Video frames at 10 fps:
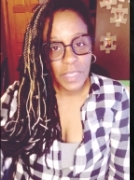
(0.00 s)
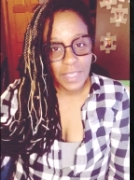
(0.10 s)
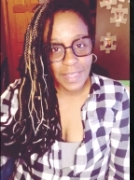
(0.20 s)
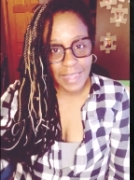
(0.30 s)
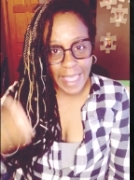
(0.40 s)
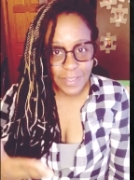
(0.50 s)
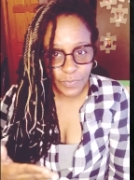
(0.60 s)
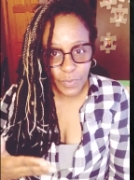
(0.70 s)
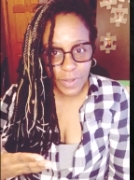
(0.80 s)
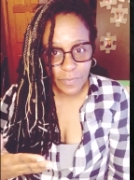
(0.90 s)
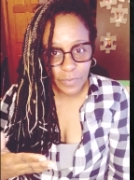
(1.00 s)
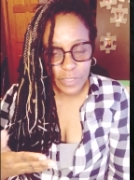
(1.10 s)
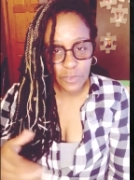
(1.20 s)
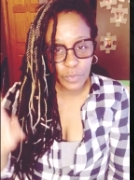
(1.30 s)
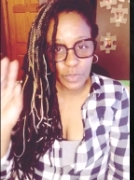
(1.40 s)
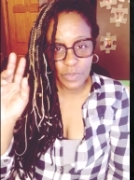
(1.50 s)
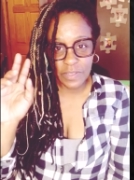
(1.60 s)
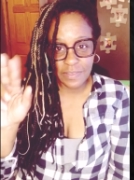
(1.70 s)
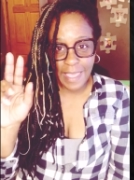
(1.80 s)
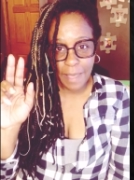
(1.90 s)
glass front fridge where you
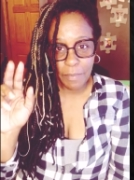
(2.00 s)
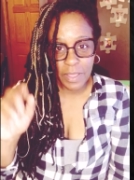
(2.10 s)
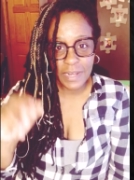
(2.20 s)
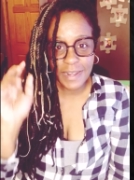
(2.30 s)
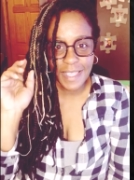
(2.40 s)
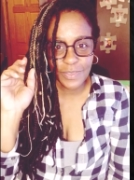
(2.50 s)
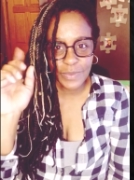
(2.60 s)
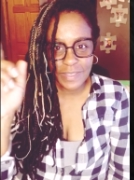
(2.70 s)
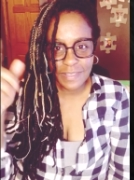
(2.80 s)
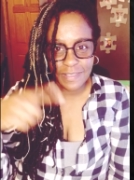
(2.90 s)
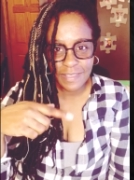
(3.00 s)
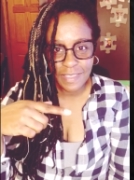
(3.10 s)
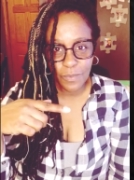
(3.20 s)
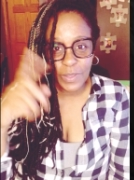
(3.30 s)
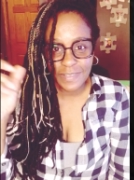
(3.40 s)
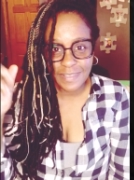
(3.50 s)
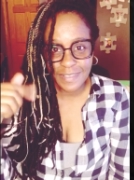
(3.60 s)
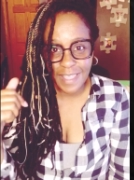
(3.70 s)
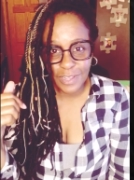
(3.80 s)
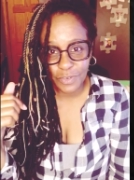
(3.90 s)
can tap on it and you can see what's
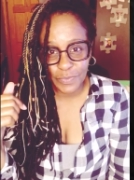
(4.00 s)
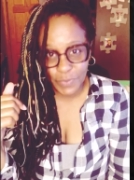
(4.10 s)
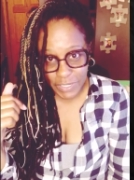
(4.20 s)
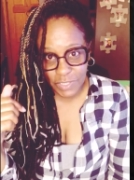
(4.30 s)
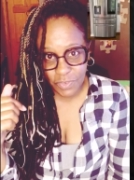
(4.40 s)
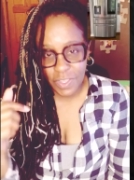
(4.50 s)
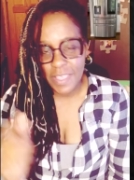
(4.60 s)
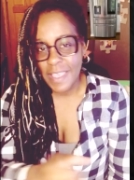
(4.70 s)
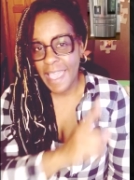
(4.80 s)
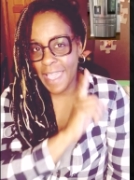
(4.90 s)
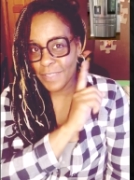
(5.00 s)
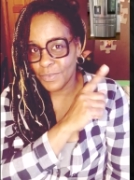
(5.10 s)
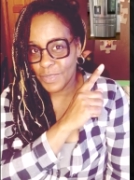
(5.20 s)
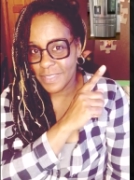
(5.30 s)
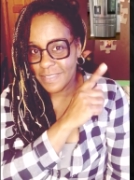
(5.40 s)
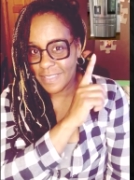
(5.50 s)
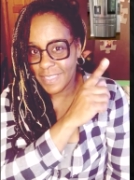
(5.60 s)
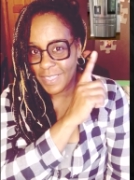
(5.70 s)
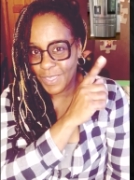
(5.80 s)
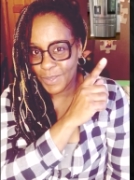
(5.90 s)
inside your fridge, as you can see
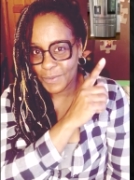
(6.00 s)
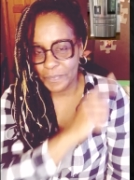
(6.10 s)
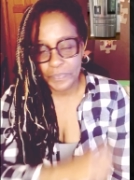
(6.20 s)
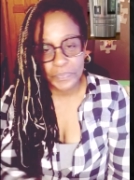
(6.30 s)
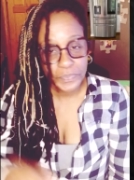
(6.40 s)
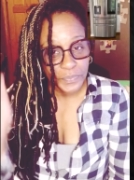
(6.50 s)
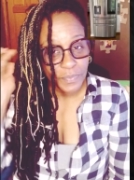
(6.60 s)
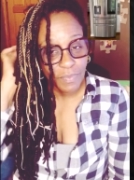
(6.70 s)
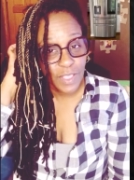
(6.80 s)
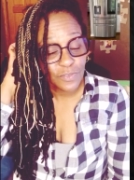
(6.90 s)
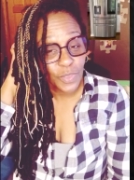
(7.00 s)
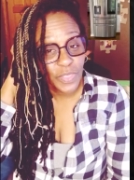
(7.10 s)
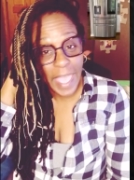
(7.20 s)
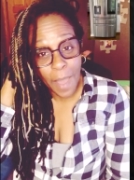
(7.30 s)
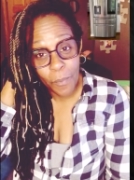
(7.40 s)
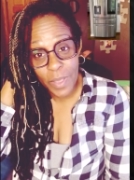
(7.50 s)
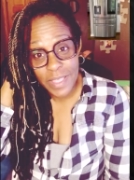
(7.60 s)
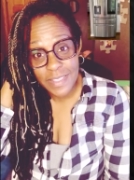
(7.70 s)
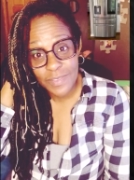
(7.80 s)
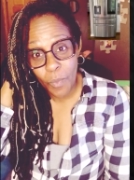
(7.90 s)
here. So that
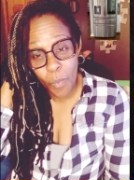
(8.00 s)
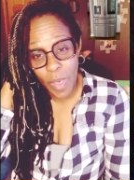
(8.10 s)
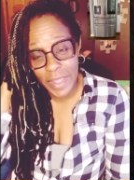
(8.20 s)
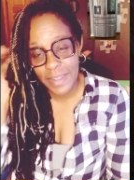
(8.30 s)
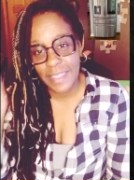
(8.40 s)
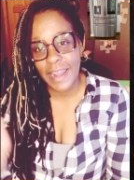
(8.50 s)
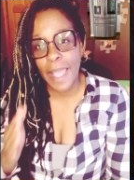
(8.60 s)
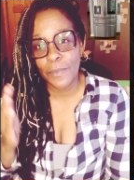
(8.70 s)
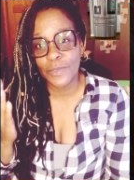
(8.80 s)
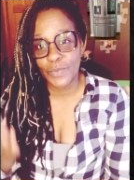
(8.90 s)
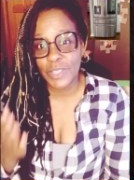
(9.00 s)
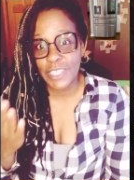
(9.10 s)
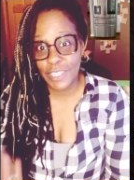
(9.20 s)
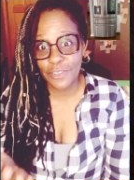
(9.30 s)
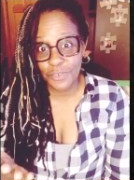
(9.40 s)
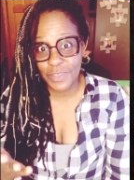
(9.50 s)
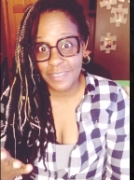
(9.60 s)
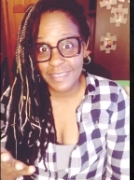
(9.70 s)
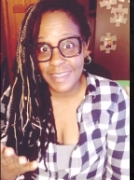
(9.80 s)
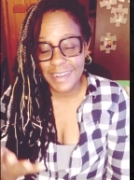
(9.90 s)
was one that I was really
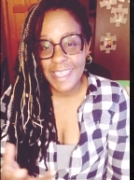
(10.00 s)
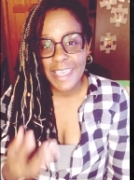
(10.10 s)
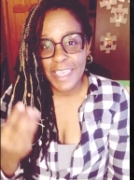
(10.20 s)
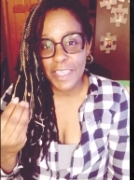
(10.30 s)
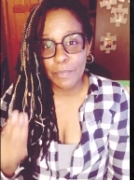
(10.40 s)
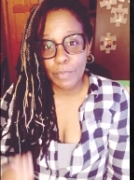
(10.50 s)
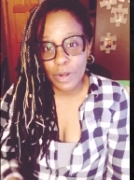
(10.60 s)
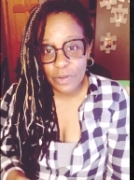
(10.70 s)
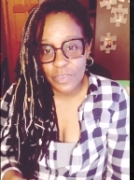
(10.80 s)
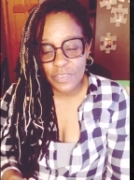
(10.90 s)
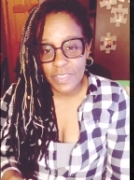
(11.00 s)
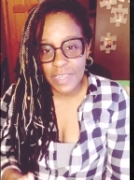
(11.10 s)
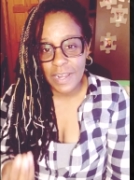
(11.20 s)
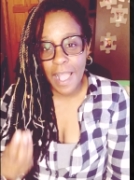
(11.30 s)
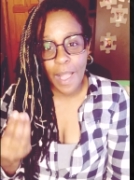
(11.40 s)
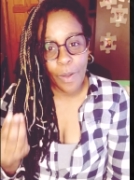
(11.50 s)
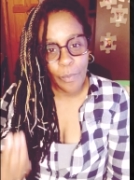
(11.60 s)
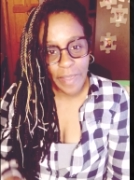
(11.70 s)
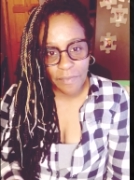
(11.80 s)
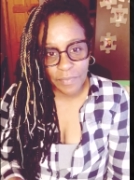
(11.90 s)
interested in purchasing.
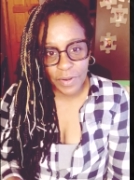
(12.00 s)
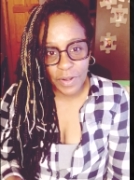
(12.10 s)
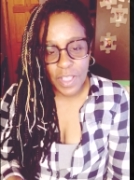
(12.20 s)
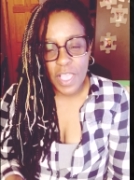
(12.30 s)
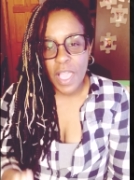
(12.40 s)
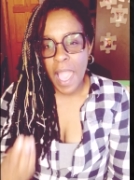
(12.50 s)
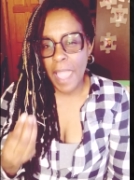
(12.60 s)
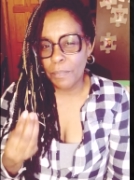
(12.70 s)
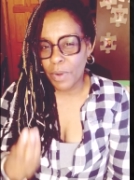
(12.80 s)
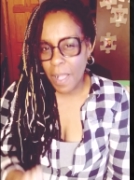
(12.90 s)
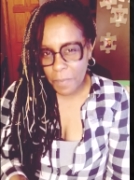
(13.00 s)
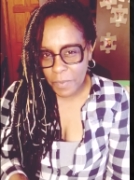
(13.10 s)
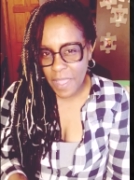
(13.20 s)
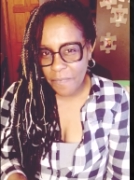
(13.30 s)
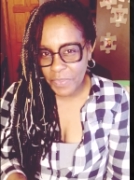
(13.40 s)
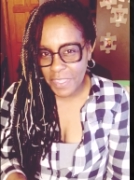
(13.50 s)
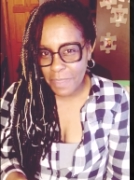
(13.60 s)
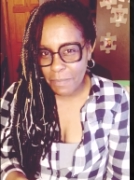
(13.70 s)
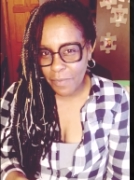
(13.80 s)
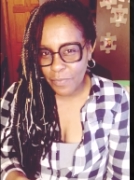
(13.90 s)
However, I probably would have to keep
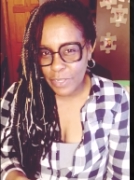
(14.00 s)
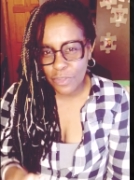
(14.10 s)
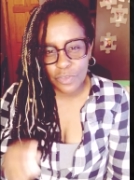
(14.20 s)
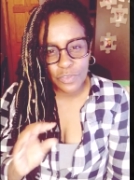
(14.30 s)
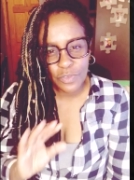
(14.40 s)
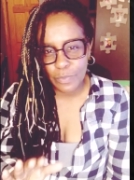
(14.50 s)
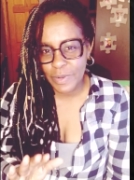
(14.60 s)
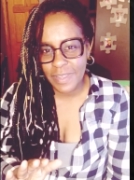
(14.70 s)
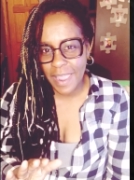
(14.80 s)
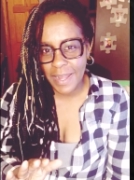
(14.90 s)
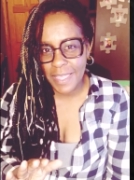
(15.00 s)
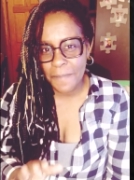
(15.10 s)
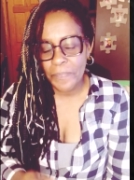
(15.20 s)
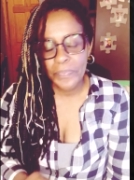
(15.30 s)
my fridge super tidy,